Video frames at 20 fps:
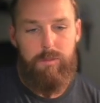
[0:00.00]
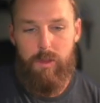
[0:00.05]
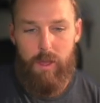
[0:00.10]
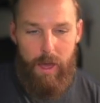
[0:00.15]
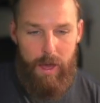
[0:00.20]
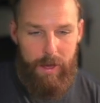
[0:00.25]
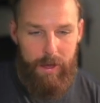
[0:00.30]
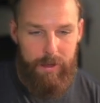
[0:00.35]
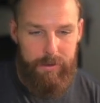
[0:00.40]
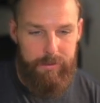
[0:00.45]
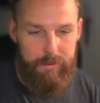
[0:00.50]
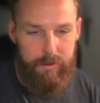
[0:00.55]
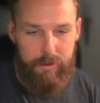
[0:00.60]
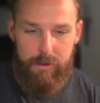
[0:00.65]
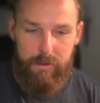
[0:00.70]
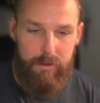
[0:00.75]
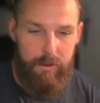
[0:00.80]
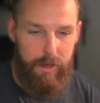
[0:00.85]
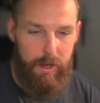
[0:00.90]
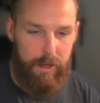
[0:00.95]

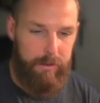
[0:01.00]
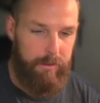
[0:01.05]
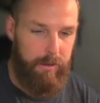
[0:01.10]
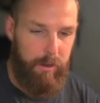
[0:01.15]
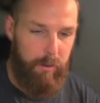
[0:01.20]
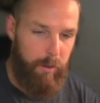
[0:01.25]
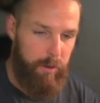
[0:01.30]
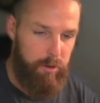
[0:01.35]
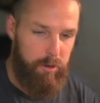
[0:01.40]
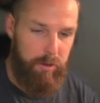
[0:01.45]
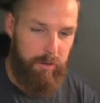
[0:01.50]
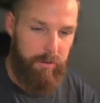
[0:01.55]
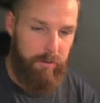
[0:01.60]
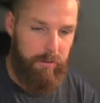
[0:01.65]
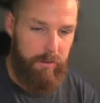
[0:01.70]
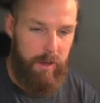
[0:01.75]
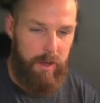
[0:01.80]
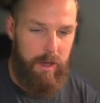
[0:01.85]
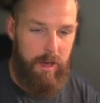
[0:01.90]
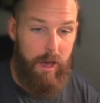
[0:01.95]
ask, ask it
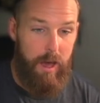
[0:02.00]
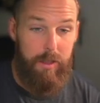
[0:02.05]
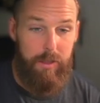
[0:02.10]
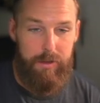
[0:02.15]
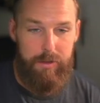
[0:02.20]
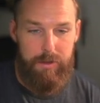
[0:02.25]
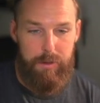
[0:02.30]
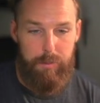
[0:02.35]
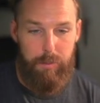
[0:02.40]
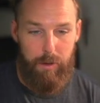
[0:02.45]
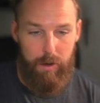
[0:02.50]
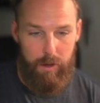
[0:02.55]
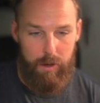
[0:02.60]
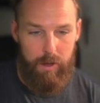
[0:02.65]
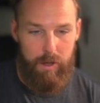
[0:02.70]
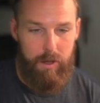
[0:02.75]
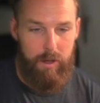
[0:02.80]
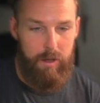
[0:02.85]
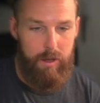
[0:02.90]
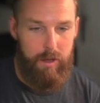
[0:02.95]
questions, and then
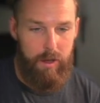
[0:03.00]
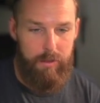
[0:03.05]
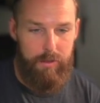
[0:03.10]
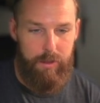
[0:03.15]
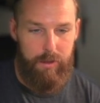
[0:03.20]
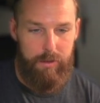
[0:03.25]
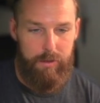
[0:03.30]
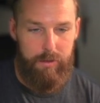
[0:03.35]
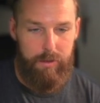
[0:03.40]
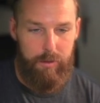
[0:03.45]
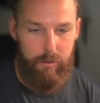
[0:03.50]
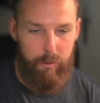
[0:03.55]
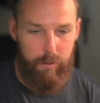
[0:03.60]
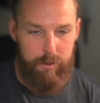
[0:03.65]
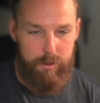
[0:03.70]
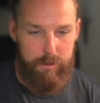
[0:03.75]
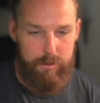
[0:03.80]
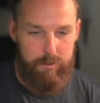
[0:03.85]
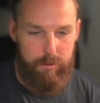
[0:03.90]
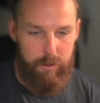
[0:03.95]
debug, and then the
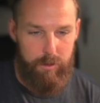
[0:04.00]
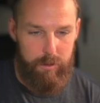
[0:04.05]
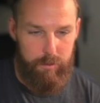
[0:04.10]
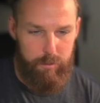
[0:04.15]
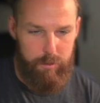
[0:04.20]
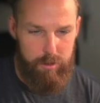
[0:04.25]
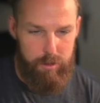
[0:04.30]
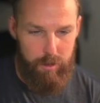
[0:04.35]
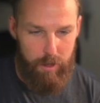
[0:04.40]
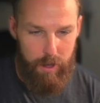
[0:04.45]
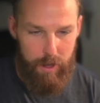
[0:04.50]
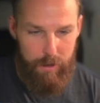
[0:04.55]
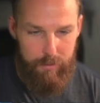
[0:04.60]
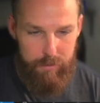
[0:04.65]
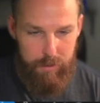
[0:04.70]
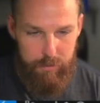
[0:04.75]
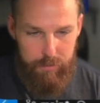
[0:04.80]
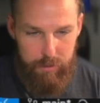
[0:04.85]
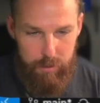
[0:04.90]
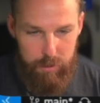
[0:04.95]
orchestrator, which I
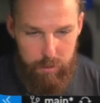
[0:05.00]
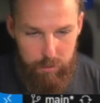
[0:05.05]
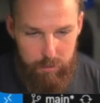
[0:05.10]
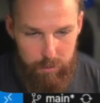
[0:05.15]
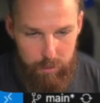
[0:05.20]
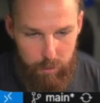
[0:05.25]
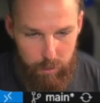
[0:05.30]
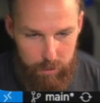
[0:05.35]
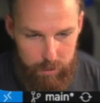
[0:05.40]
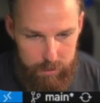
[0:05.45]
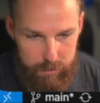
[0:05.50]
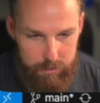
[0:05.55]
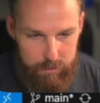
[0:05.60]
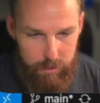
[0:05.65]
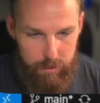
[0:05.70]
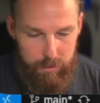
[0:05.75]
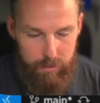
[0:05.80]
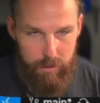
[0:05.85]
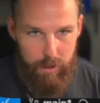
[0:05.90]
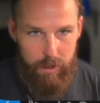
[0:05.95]
haven't even used the
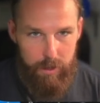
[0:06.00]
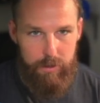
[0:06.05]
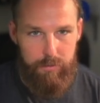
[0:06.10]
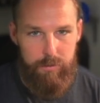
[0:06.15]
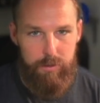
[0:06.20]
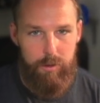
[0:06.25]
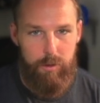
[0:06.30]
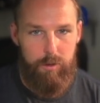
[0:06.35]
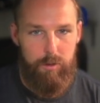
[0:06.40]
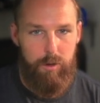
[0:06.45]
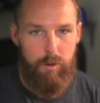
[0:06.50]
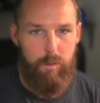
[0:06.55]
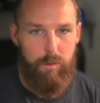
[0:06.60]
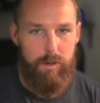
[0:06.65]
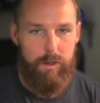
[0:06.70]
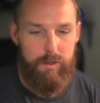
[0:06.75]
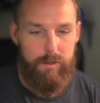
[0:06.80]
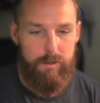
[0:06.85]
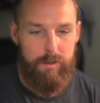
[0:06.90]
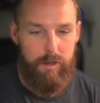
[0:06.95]
orchestrator yet. And if you don't know
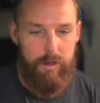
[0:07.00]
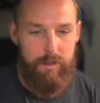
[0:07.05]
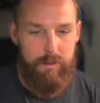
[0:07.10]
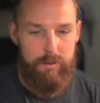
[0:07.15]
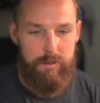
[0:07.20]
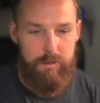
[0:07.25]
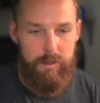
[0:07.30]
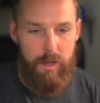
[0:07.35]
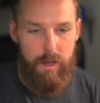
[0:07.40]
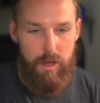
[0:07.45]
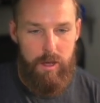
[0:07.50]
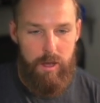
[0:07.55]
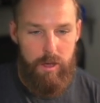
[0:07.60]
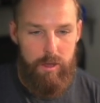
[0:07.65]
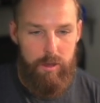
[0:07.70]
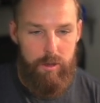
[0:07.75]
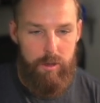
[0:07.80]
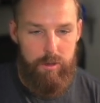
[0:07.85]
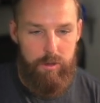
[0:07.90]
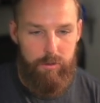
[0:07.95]
what it does,
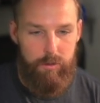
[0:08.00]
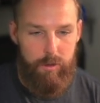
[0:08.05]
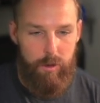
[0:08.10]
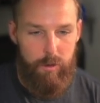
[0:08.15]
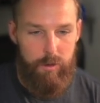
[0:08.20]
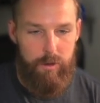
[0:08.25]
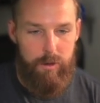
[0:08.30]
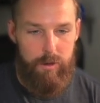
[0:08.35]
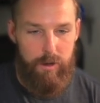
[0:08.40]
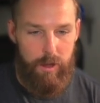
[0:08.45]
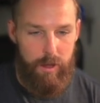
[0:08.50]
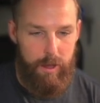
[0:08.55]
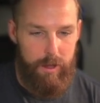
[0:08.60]
you just go here to